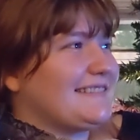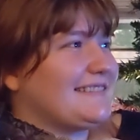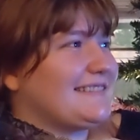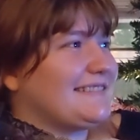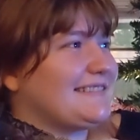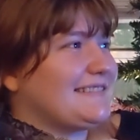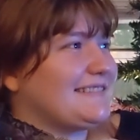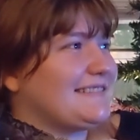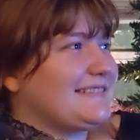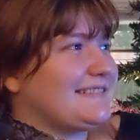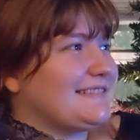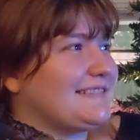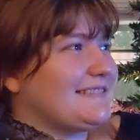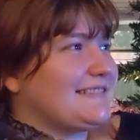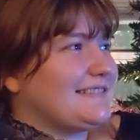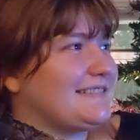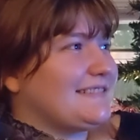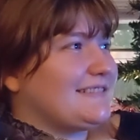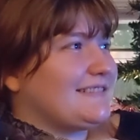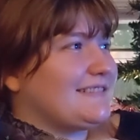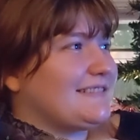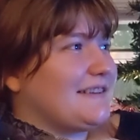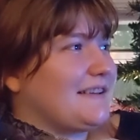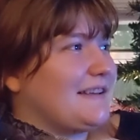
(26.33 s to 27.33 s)

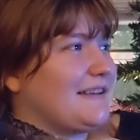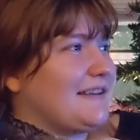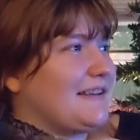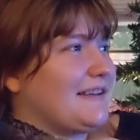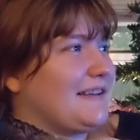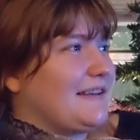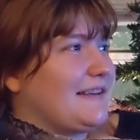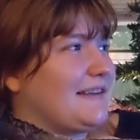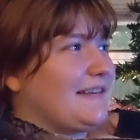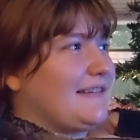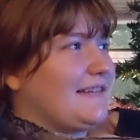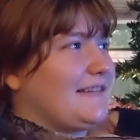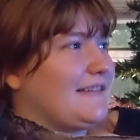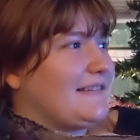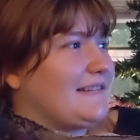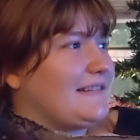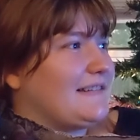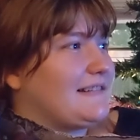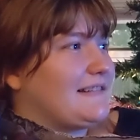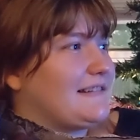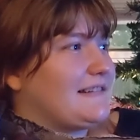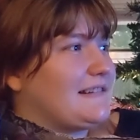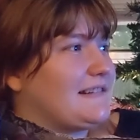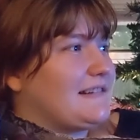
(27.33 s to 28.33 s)

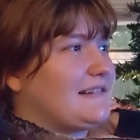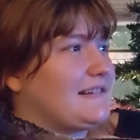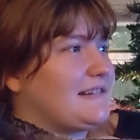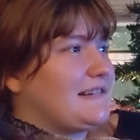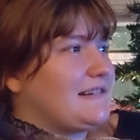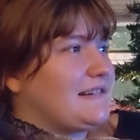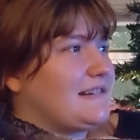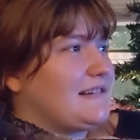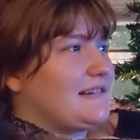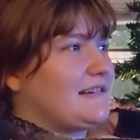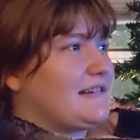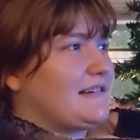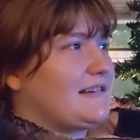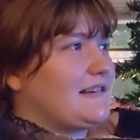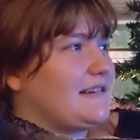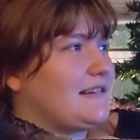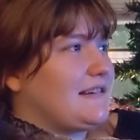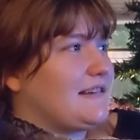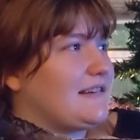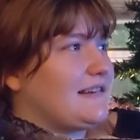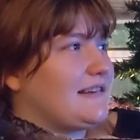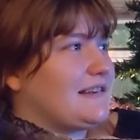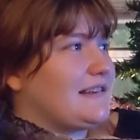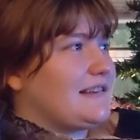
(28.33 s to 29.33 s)
Nothing is said.